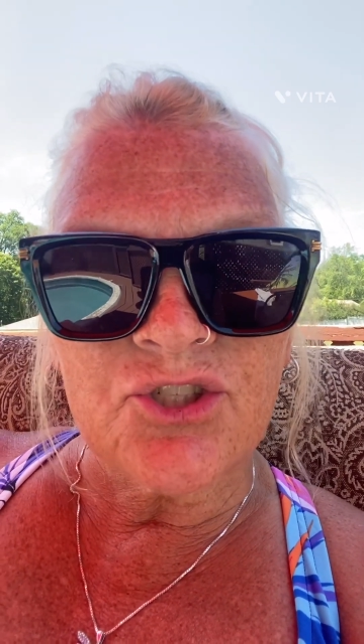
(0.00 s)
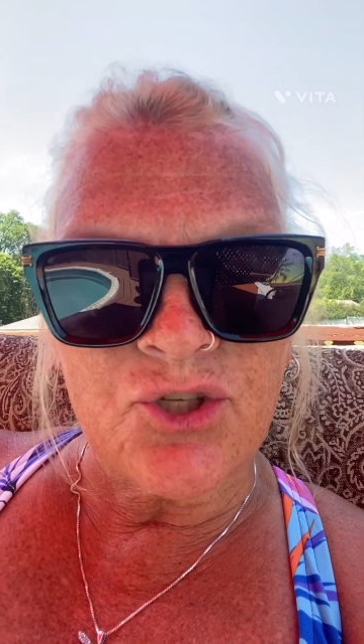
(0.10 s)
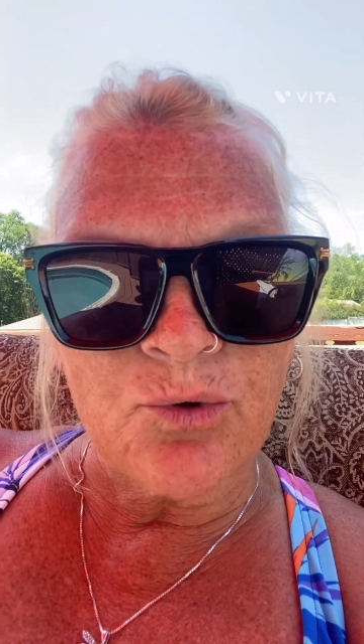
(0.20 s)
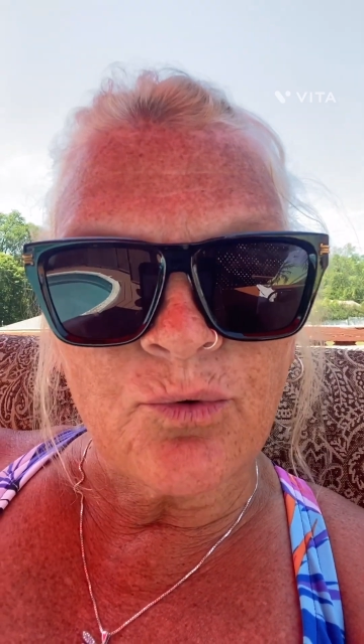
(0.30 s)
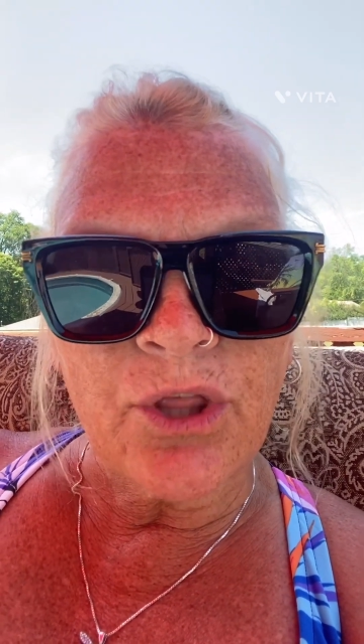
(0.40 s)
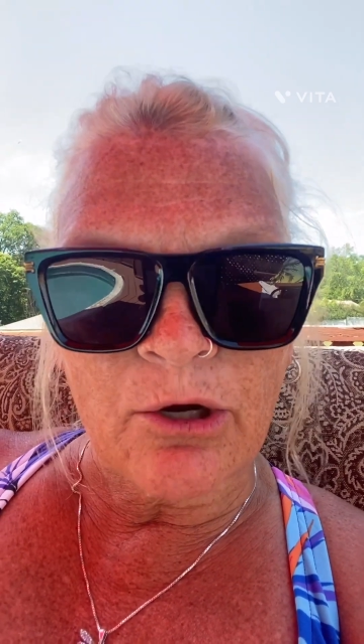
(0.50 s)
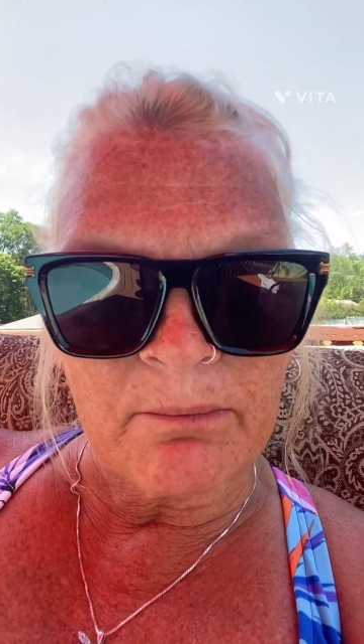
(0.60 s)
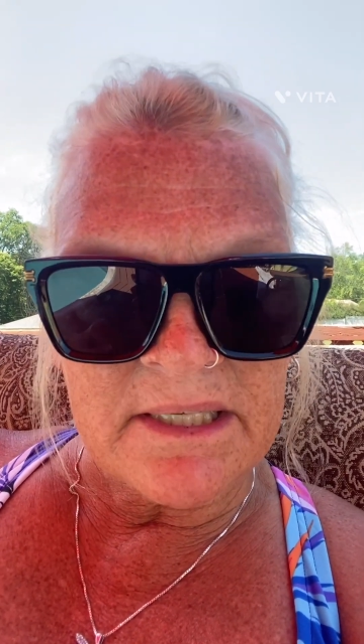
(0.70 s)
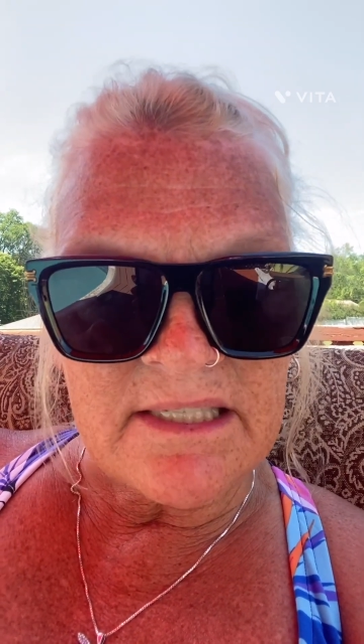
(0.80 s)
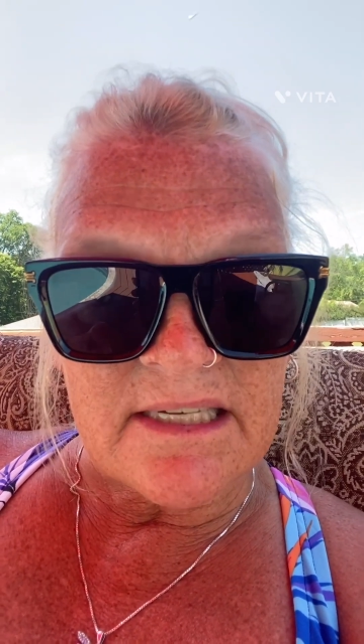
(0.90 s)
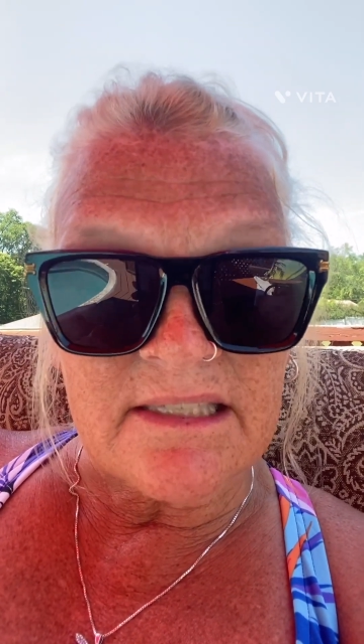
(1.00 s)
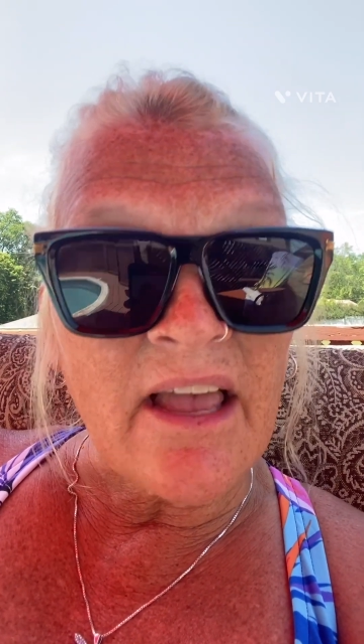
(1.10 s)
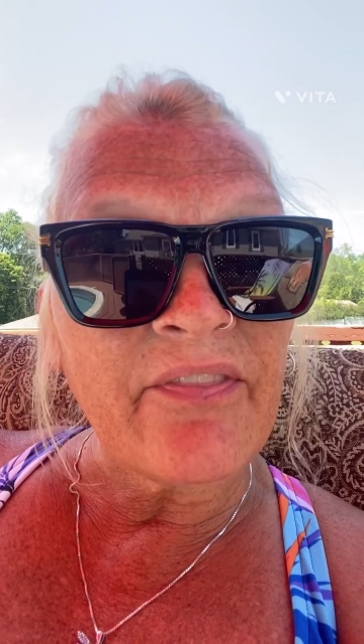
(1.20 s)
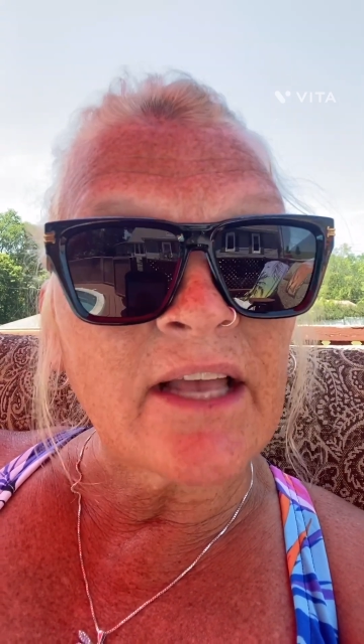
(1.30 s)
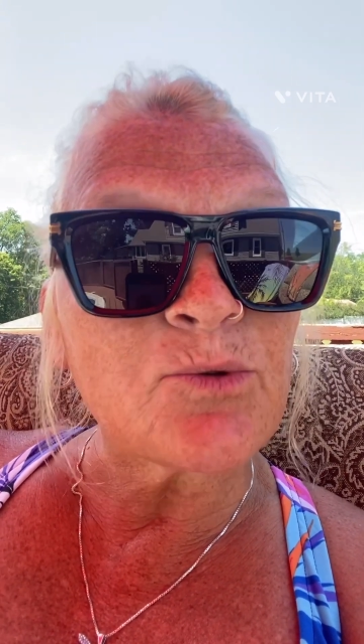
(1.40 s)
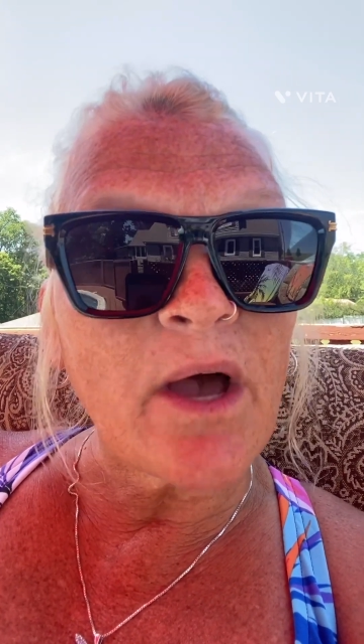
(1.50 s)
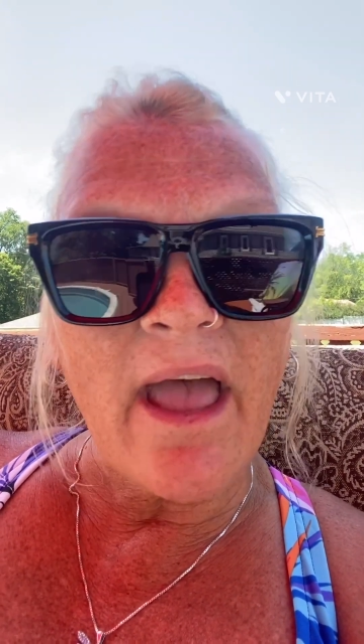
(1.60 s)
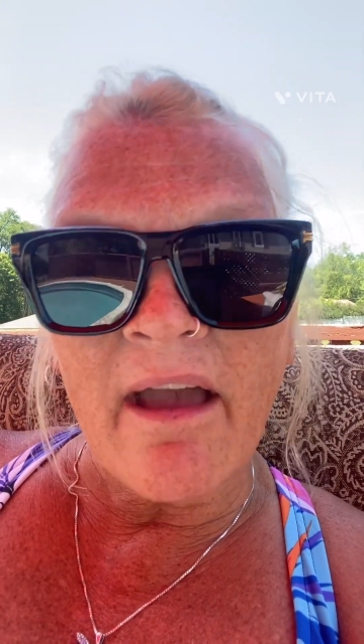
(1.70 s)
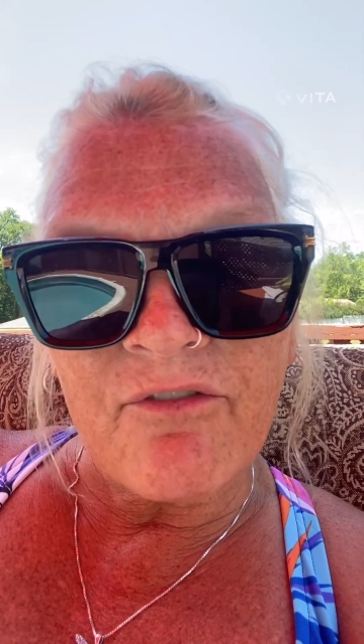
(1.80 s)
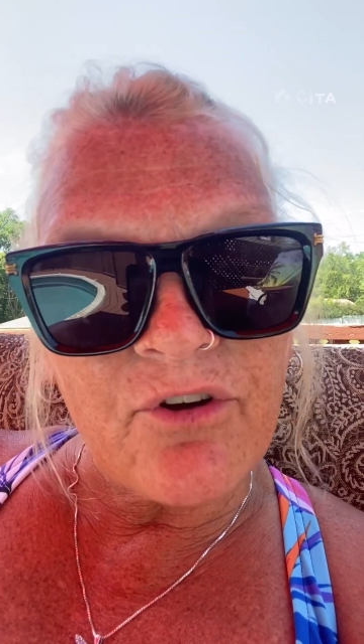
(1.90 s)
do their business. And that's what
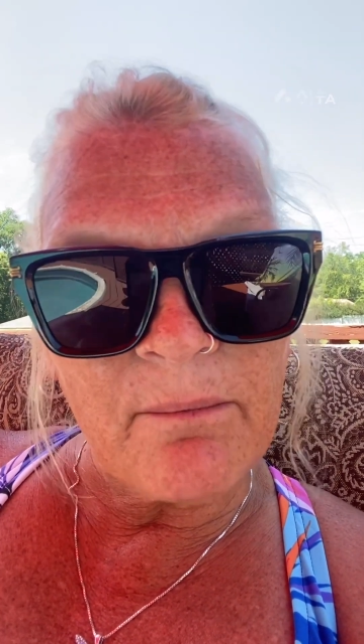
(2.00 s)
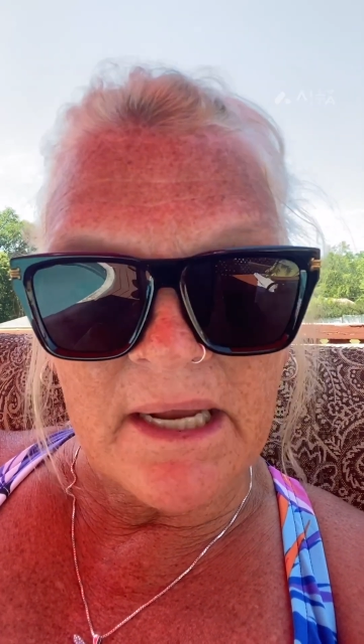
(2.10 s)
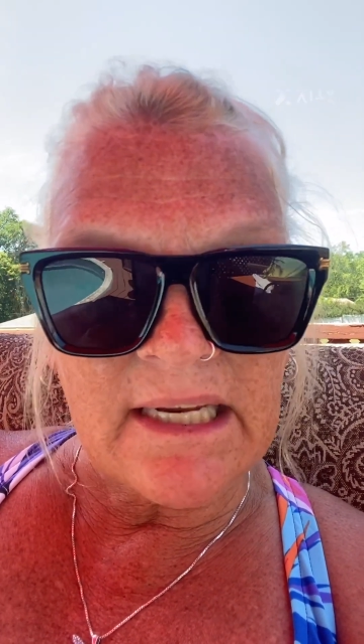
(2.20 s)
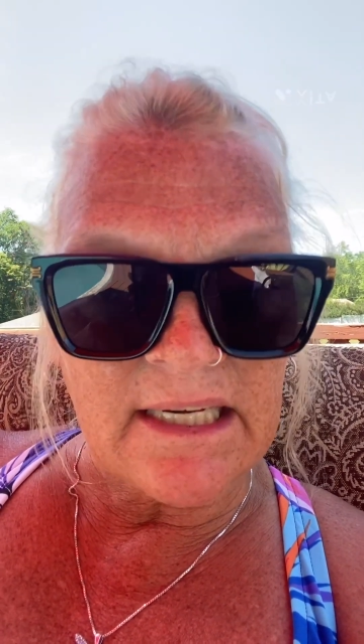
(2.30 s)
everybody